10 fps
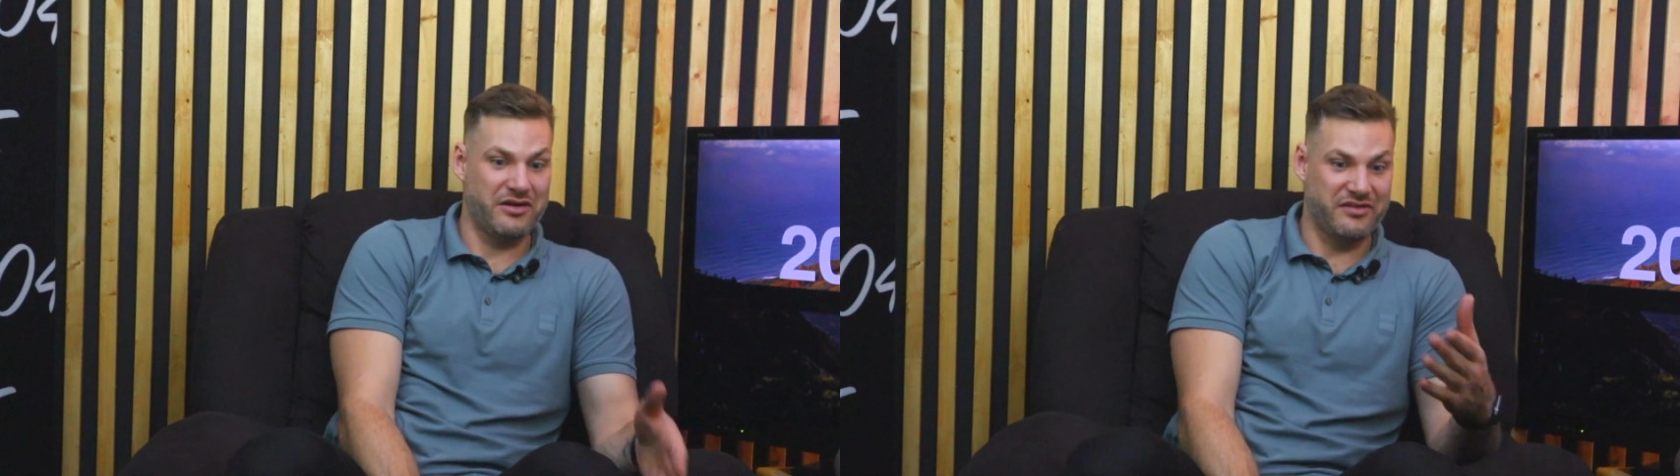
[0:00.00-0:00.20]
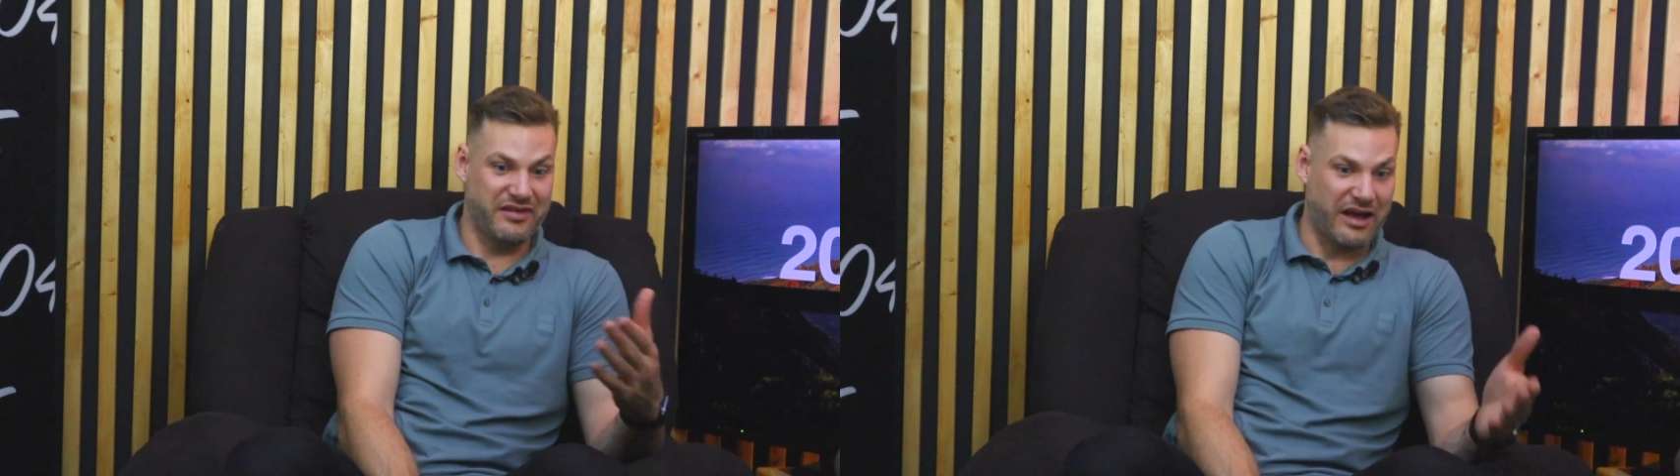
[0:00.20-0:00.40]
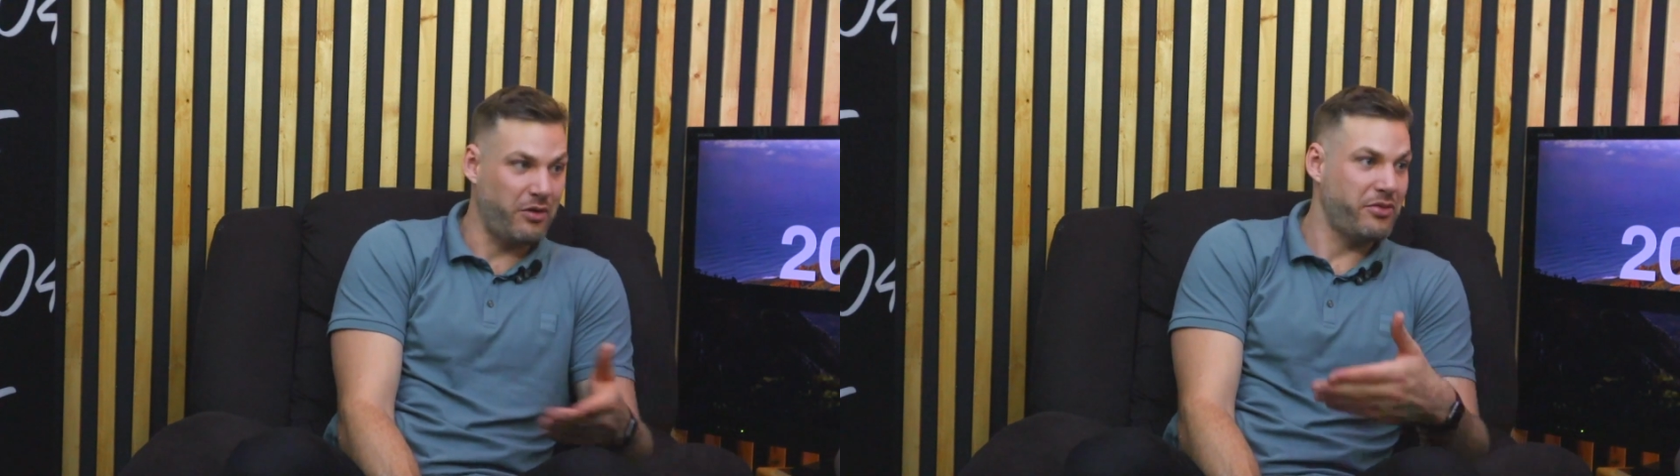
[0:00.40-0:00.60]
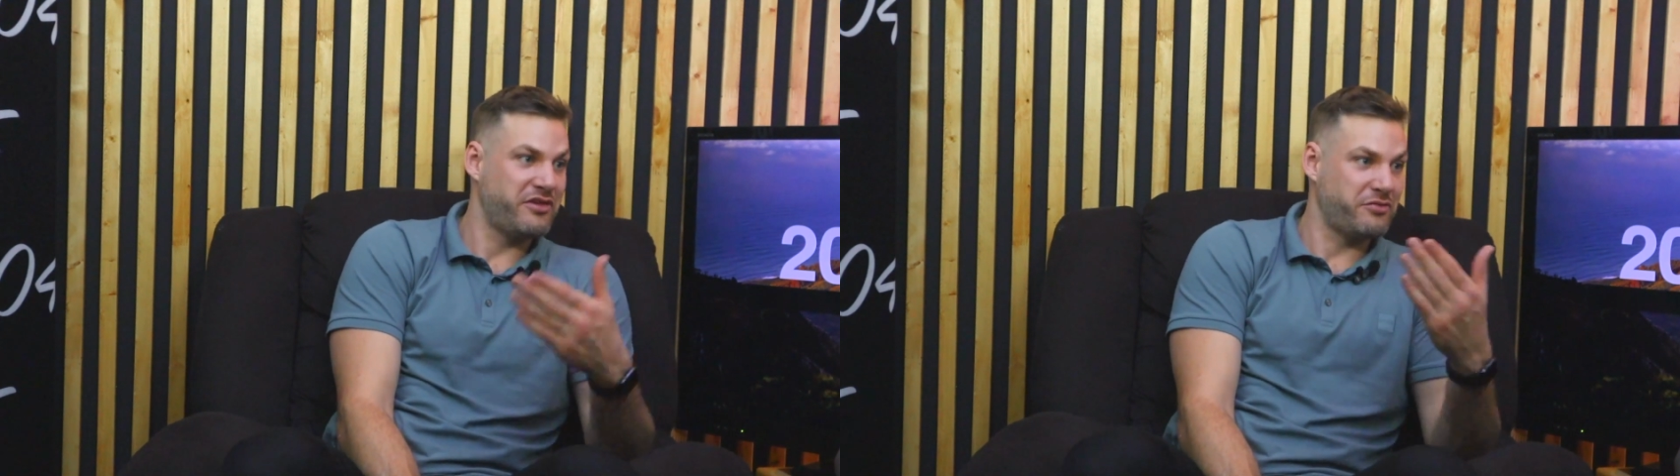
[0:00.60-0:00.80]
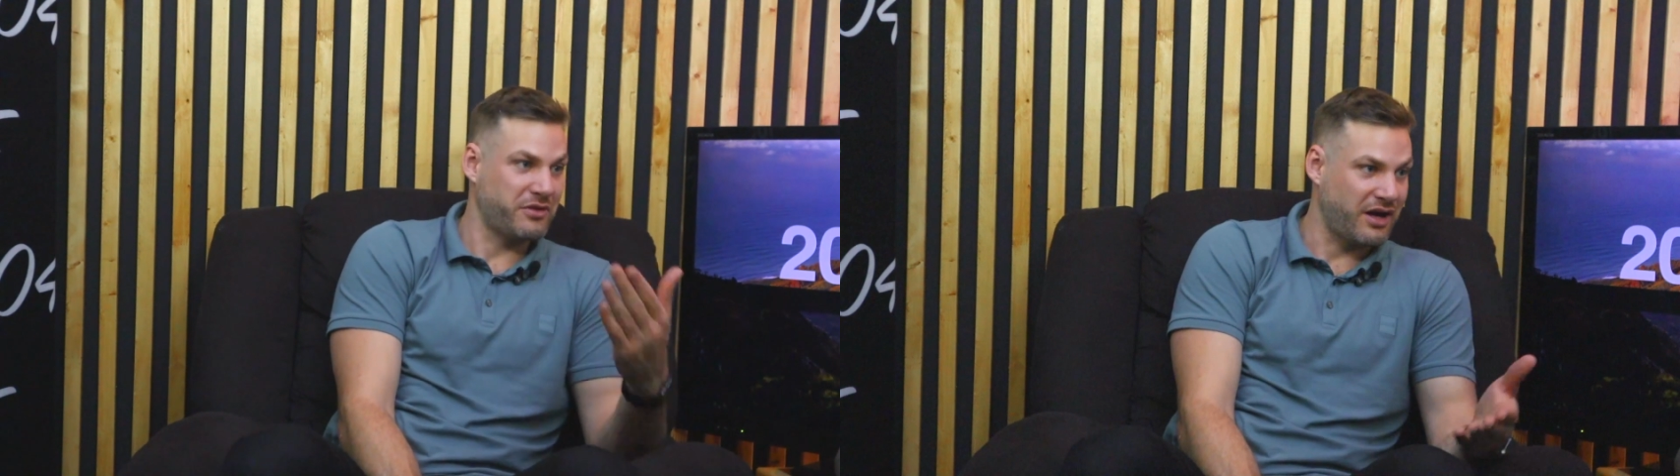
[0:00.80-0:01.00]
health,
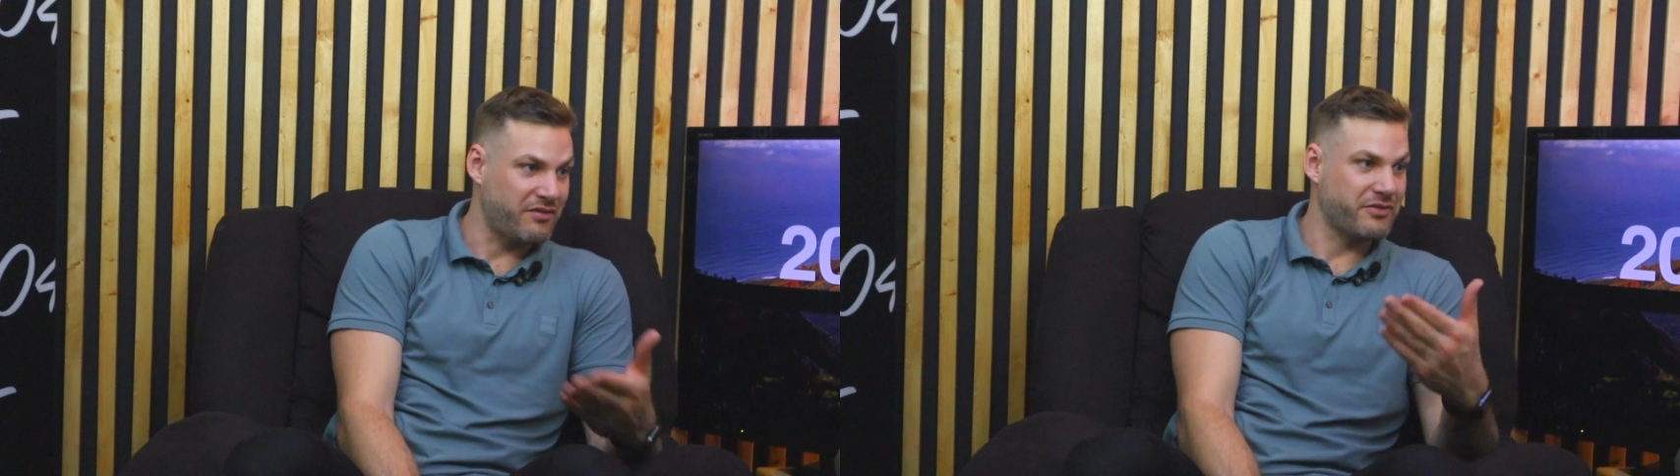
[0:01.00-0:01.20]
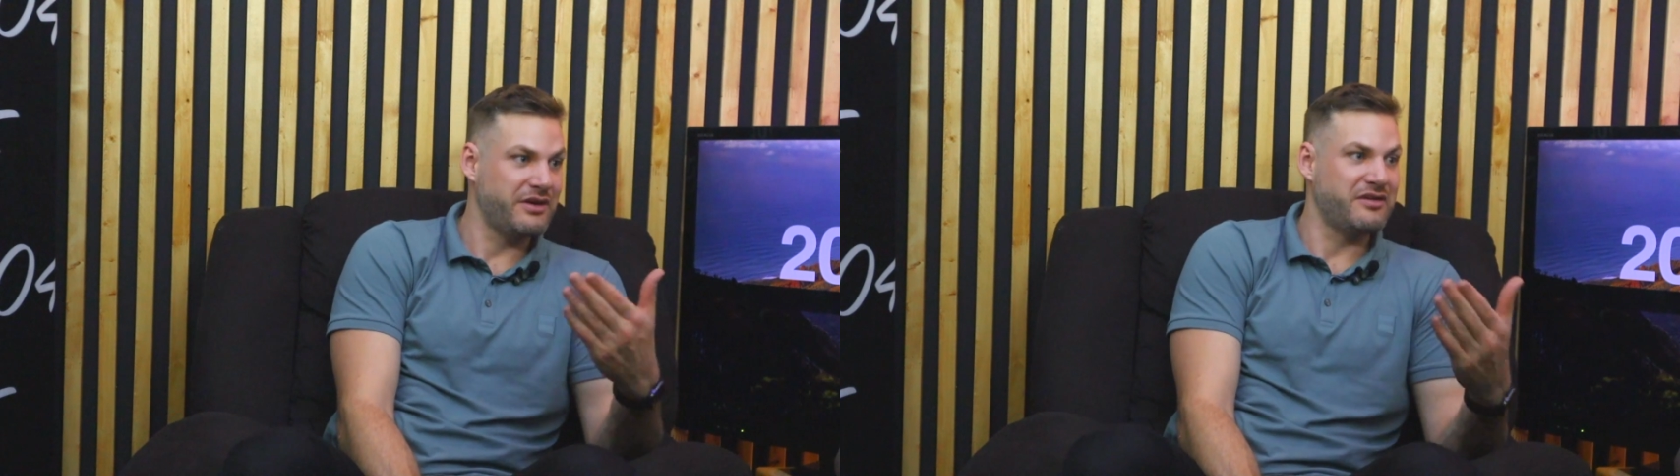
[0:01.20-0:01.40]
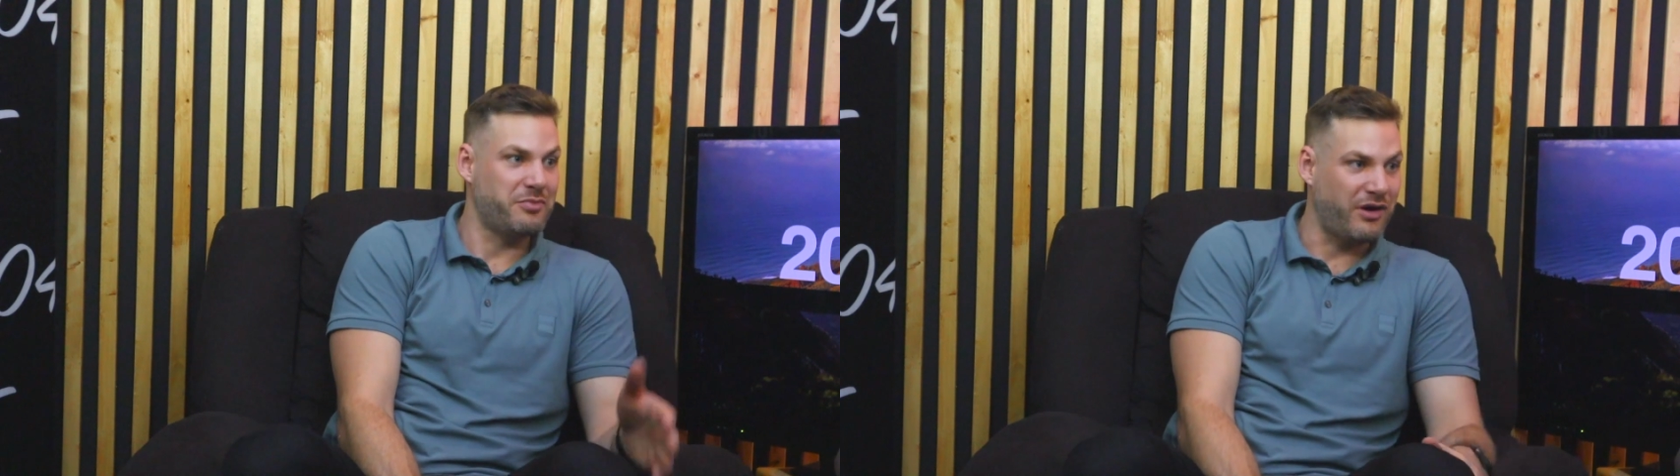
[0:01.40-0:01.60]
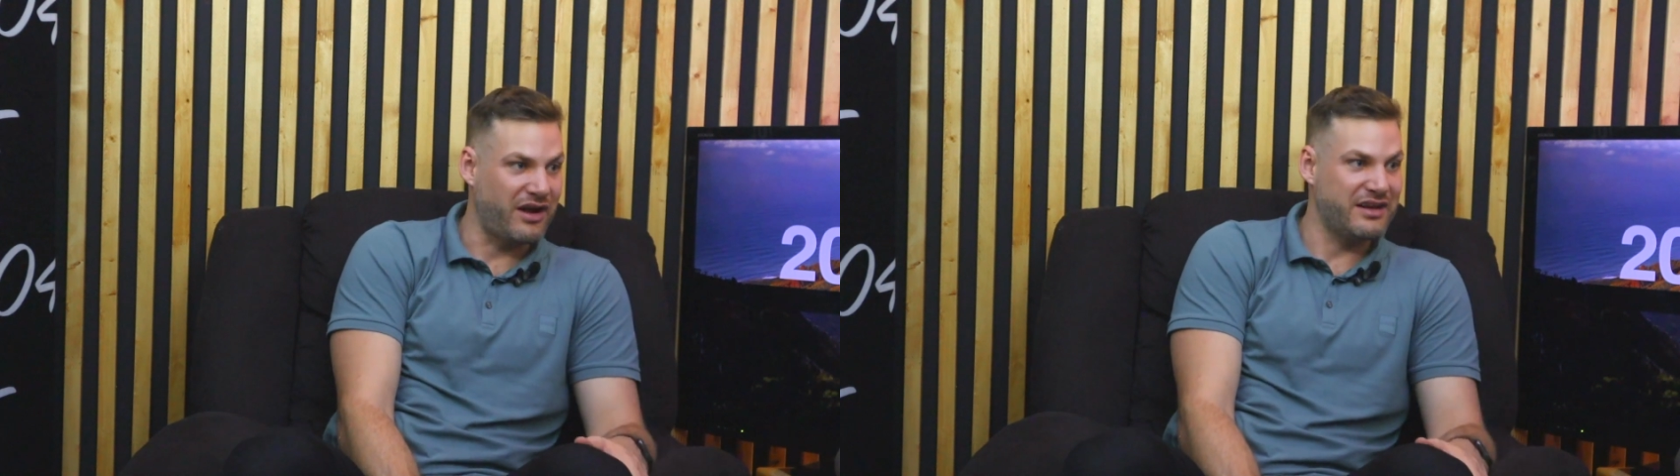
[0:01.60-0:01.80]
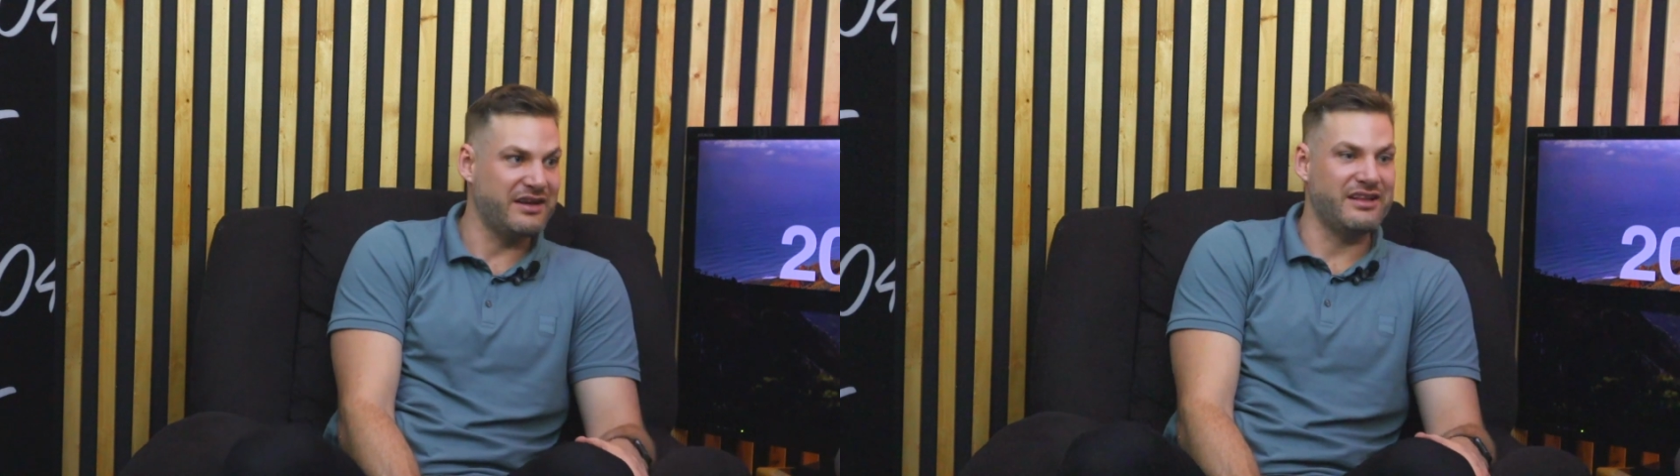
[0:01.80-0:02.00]
his recovery, his body,